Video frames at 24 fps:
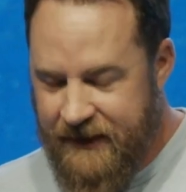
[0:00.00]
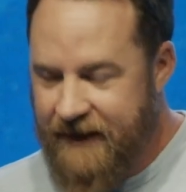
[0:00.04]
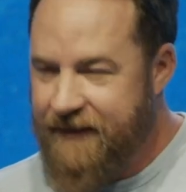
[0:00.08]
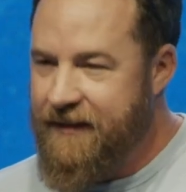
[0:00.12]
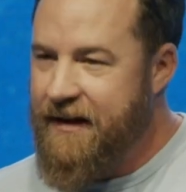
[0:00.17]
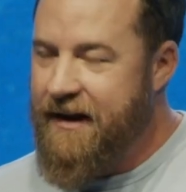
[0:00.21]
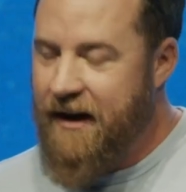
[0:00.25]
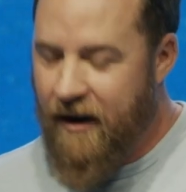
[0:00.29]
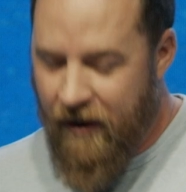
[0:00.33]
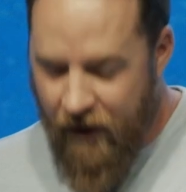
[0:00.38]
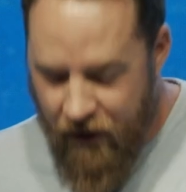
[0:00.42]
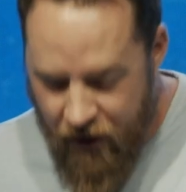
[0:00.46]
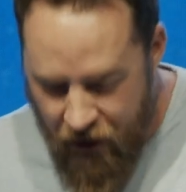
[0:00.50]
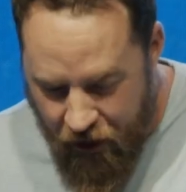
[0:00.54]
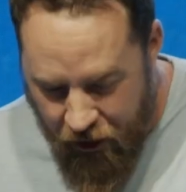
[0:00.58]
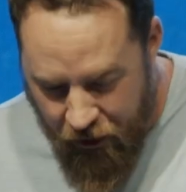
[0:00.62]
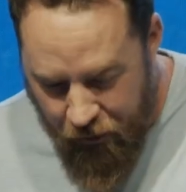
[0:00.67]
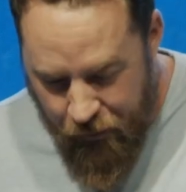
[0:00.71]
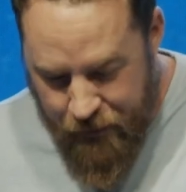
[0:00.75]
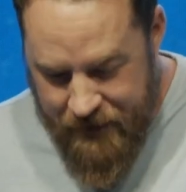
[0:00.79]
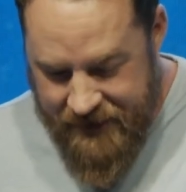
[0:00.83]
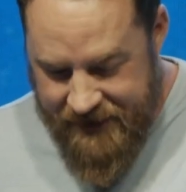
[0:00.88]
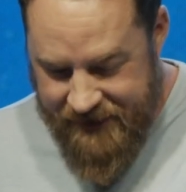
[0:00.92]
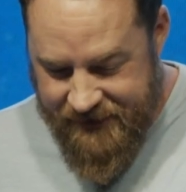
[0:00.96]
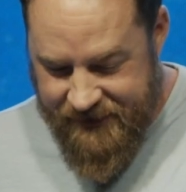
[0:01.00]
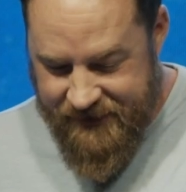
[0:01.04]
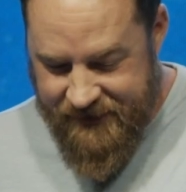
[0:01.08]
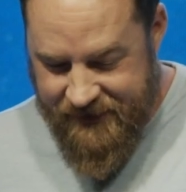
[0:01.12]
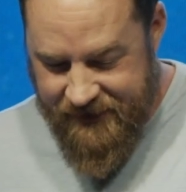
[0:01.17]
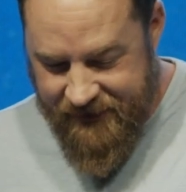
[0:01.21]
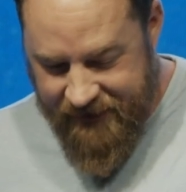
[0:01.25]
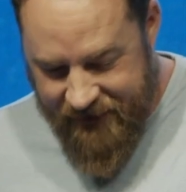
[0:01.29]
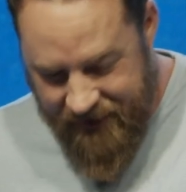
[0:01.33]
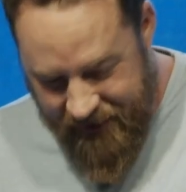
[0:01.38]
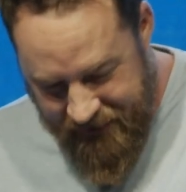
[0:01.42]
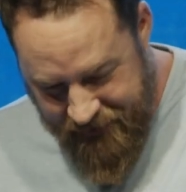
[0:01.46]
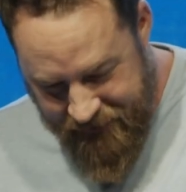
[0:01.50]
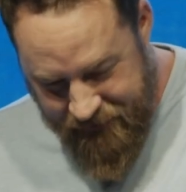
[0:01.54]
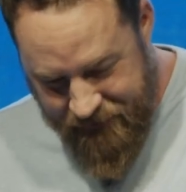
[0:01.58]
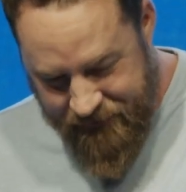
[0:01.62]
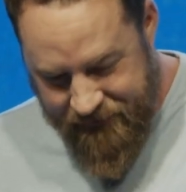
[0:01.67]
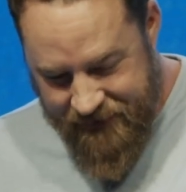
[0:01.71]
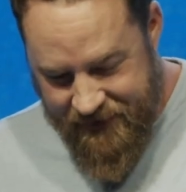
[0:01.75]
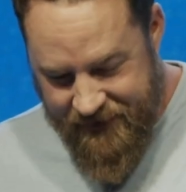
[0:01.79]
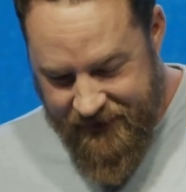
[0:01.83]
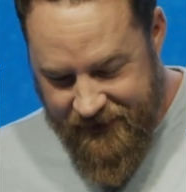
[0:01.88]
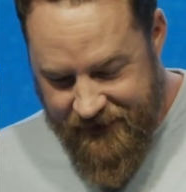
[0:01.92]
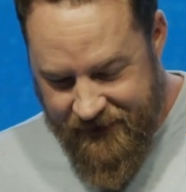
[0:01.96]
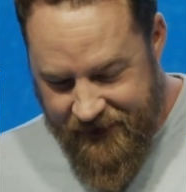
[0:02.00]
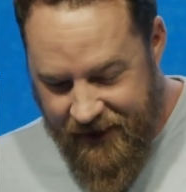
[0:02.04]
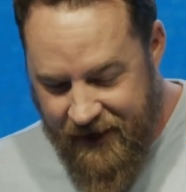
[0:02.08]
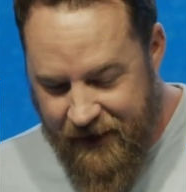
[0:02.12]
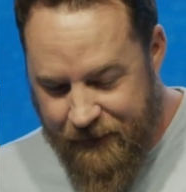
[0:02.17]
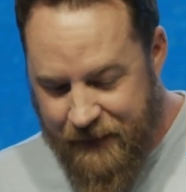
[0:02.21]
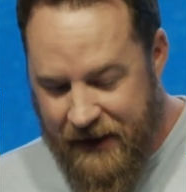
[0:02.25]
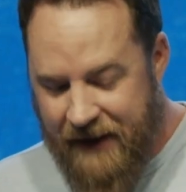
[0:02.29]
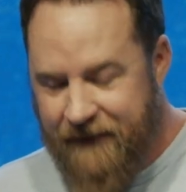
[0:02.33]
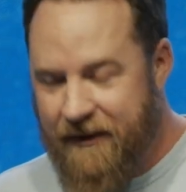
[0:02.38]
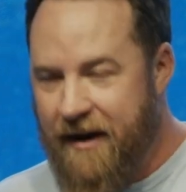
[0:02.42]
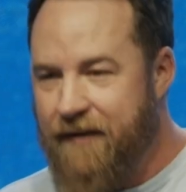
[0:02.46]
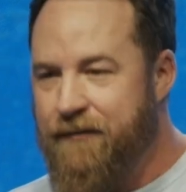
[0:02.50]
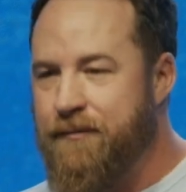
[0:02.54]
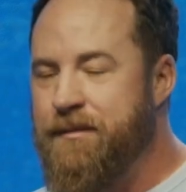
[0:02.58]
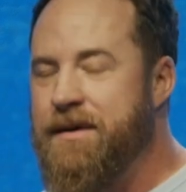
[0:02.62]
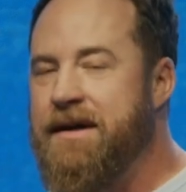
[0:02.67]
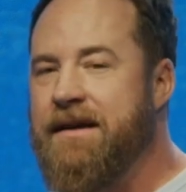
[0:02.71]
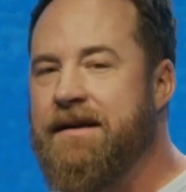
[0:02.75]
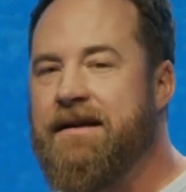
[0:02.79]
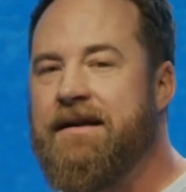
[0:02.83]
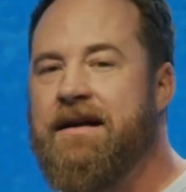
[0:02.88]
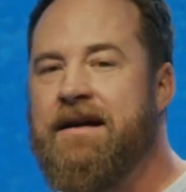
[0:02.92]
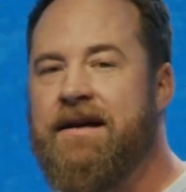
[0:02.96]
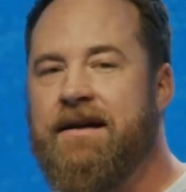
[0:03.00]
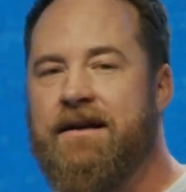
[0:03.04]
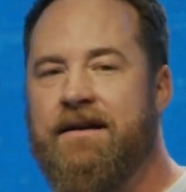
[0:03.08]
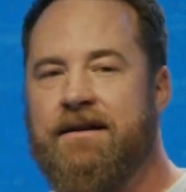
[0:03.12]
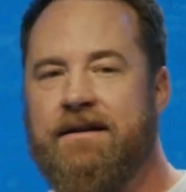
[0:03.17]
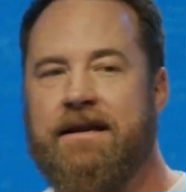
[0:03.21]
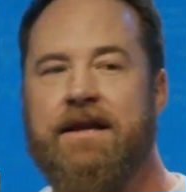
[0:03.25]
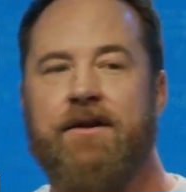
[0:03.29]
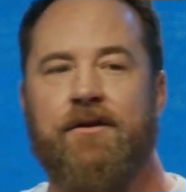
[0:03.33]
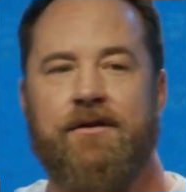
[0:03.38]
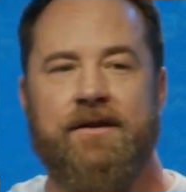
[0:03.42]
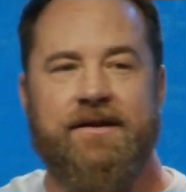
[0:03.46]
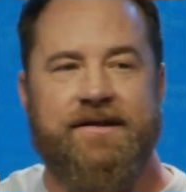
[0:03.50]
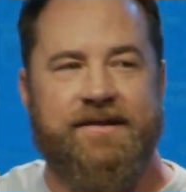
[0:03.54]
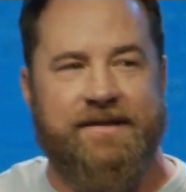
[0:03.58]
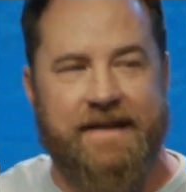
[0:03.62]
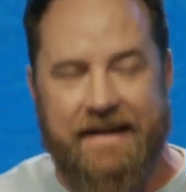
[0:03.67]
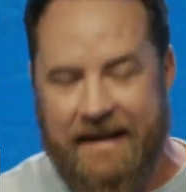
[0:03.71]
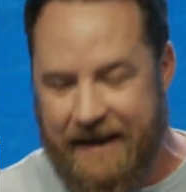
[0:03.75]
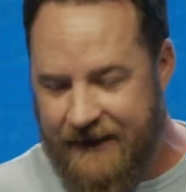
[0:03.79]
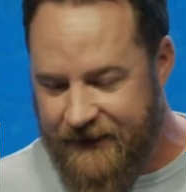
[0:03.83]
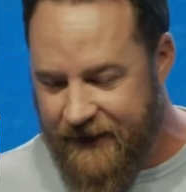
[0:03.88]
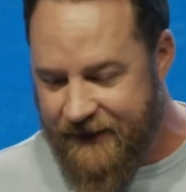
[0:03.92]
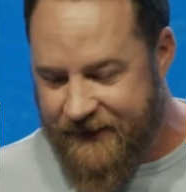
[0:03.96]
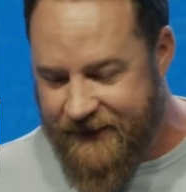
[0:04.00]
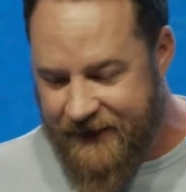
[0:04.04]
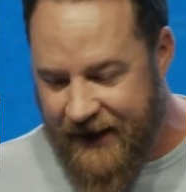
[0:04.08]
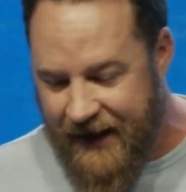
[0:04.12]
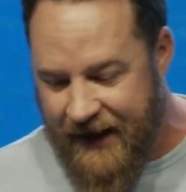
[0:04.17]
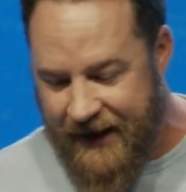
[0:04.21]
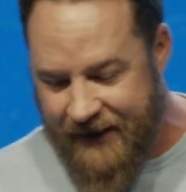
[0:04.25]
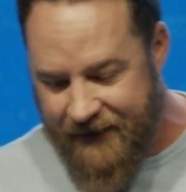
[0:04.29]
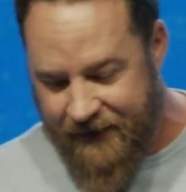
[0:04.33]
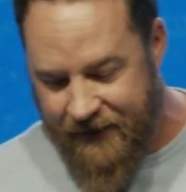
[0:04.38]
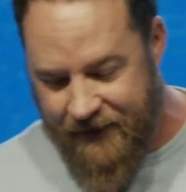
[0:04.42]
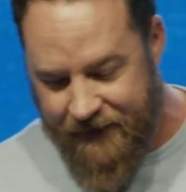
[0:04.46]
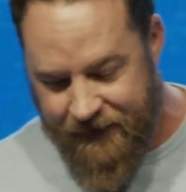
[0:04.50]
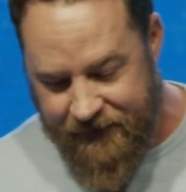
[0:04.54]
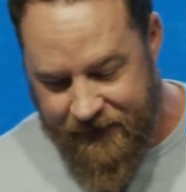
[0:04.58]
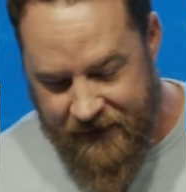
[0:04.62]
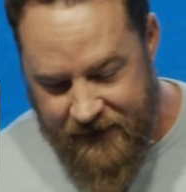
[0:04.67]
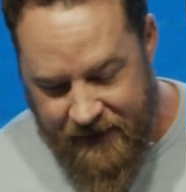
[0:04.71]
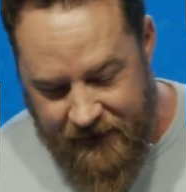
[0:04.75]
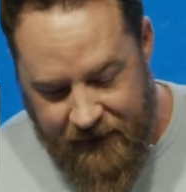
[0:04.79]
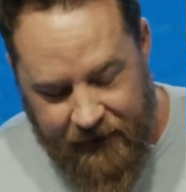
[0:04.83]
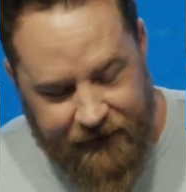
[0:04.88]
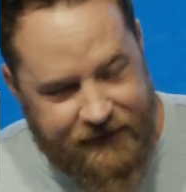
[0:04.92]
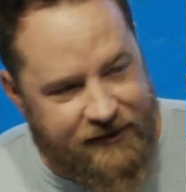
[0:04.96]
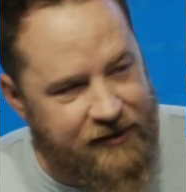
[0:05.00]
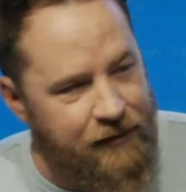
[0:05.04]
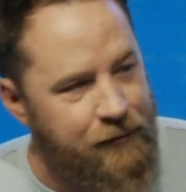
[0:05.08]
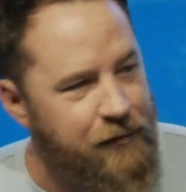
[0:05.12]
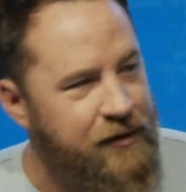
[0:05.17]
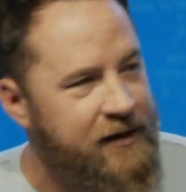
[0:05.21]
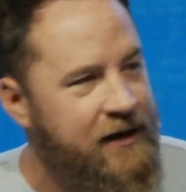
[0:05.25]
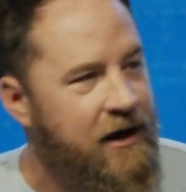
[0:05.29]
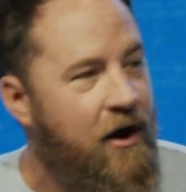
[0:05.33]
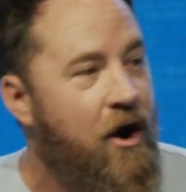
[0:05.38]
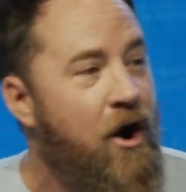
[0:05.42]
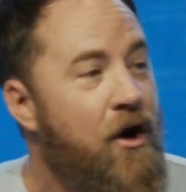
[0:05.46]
And they always come up. I, I've been literally sitting at the side of, of someone